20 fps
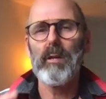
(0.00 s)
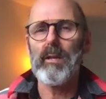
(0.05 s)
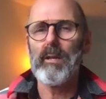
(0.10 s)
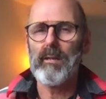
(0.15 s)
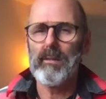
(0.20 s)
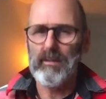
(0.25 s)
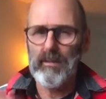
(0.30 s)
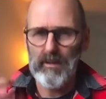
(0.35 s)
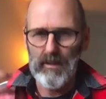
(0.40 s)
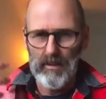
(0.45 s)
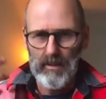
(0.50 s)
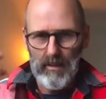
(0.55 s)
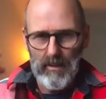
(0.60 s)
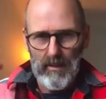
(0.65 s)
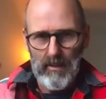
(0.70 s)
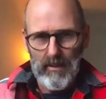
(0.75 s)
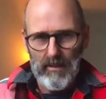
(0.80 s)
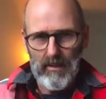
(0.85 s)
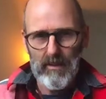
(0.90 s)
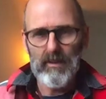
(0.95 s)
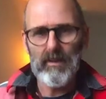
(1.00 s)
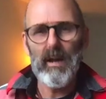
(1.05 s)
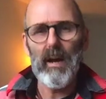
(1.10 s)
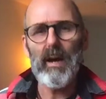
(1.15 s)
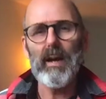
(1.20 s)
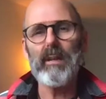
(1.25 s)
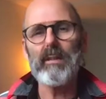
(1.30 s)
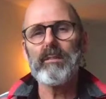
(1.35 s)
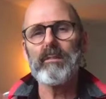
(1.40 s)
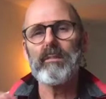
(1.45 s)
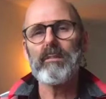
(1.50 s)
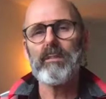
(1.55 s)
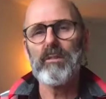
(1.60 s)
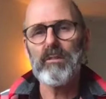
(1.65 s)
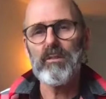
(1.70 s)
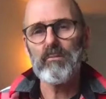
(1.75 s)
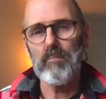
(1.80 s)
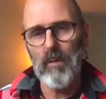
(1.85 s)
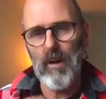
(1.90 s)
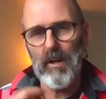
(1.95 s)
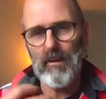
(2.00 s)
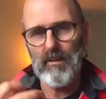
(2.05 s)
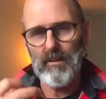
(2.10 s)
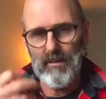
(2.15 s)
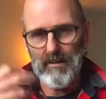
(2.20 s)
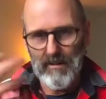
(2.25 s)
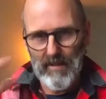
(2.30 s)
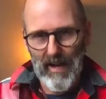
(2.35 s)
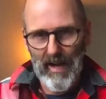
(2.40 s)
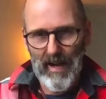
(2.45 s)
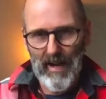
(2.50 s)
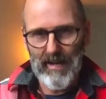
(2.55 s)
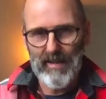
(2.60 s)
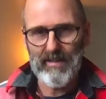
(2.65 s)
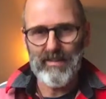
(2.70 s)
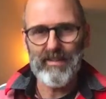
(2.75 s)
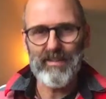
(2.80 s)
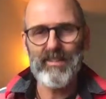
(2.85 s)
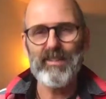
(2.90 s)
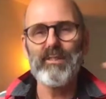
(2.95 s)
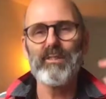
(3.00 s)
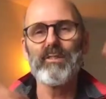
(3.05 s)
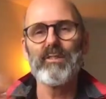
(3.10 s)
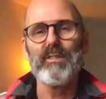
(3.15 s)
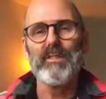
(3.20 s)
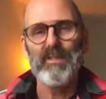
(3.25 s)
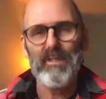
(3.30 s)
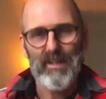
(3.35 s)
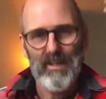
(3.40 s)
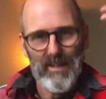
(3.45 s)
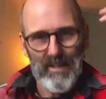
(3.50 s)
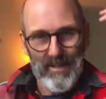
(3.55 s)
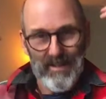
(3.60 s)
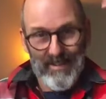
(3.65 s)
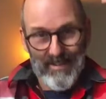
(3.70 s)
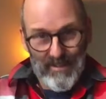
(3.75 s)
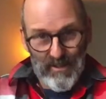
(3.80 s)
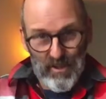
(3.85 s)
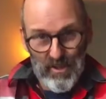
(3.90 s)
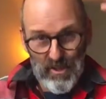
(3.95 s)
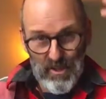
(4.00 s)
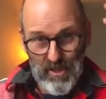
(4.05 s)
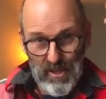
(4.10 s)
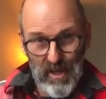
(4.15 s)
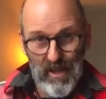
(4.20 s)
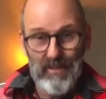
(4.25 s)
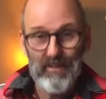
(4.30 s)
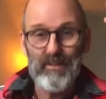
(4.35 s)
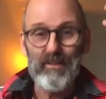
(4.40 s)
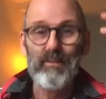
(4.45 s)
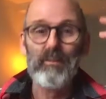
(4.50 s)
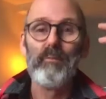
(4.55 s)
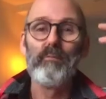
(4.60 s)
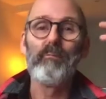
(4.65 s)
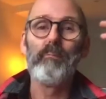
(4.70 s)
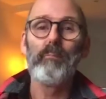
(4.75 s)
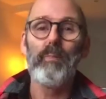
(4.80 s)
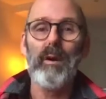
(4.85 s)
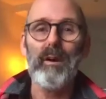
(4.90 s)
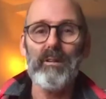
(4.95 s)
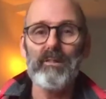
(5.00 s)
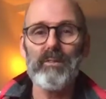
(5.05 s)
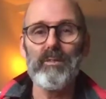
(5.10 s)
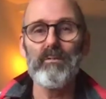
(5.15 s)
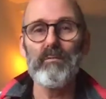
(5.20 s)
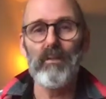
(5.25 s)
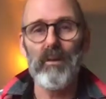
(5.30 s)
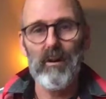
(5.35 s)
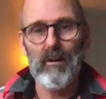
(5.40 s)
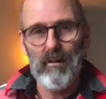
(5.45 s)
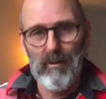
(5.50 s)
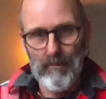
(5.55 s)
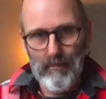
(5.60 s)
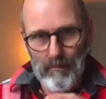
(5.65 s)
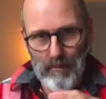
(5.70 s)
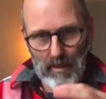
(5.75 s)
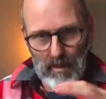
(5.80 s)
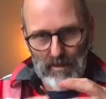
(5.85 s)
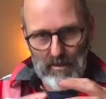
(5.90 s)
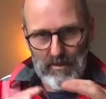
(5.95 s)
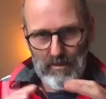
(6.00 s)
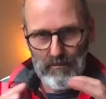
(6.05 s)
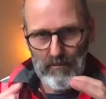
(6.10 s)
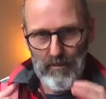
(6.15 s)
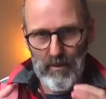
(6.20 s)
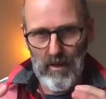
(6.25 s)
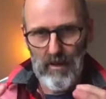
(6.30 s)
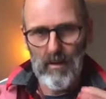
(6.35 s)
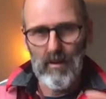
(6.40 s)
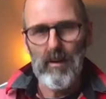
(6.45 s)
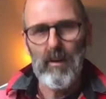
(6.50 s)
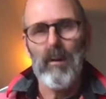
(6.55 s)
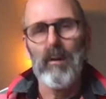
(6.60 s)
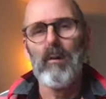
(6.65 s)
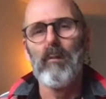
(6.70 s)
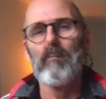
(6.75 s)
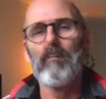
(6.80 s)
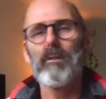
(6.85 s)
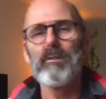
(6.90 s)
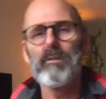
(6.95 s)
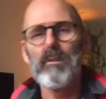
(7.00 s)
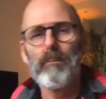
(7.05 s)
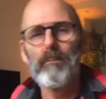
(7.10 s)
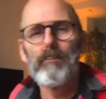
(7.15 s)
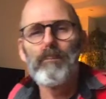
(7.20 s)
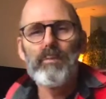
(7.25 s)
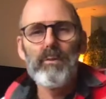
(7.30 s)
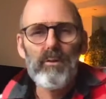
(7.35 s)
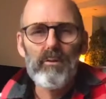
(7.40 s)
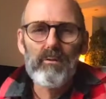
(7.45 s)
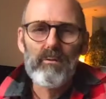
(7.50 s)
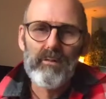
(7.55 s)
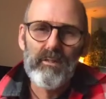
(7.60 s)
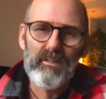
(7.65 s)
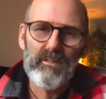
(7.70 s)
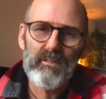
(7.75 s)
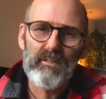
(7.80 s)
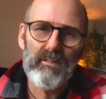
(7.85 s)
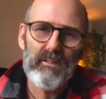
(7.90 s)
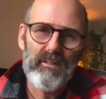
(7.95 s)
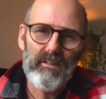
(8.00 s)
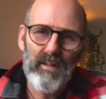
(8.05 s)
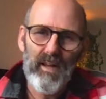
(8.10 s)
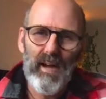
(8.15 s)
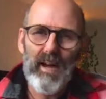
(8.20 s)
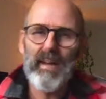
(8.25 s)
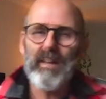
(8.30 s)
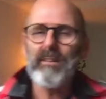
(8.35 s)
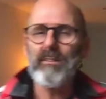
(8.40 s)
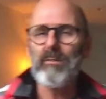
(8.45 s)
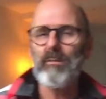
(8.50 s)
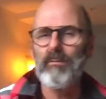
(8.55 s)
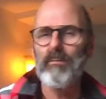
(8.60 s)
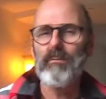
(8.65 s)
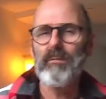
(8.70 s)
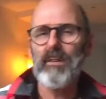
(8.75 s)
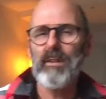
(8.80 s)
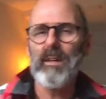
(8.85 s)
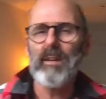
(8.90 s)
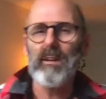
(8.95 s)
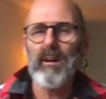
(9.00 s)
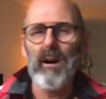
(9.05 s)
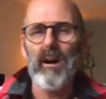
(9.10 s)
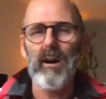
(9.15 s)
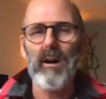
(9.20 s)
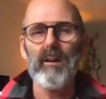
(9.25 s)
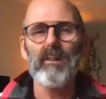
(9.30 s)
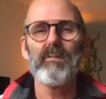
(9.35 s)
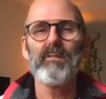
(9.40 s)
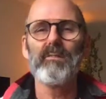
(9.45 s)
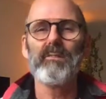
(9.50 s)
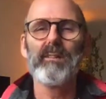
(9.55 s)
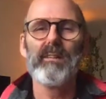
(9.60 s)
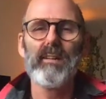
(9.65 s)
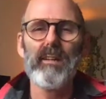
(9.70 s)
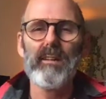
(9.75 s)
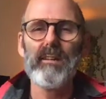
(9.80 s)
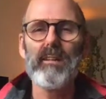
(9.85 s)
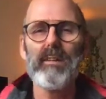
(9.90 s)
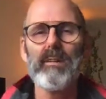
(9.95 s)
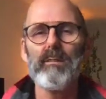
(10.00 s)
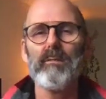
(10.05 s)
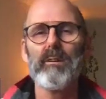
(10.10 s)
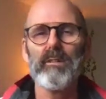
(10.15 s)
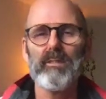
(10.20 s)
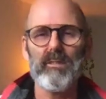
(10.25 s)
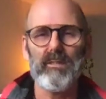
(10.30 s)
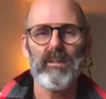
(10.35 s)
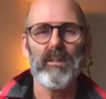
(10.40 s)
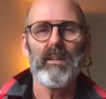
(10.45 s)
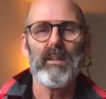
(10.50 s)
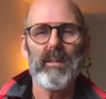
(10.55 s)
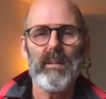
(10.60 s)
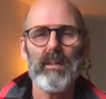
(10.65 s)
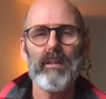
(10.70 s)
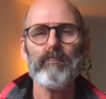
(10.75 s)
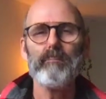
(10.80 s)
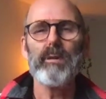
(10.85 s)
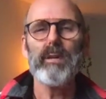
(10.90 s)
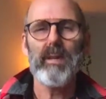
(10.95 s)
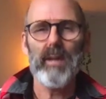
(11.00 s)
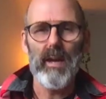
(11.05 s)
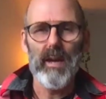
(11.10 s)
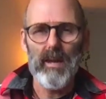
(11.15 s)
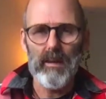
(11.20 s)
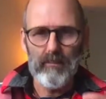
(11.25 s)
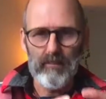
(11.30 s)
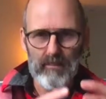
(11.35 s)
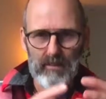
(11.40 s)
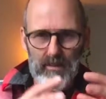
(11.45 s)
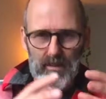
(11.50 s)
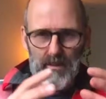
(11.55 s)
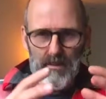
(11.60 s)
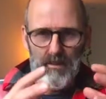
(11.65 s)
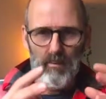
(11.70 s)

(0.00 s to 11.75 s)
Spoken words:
the knight, the swan knight. And he is the the son of Parsifal, and Parsifal was the purest knight of King Arthur, and he became the